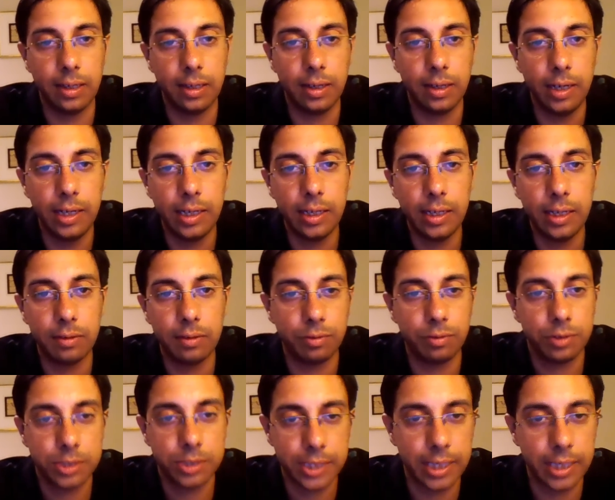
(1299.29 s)
reading a
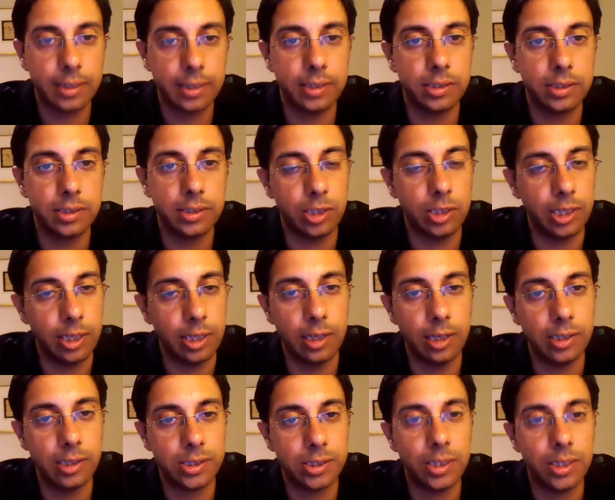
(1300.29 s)
sentence in English,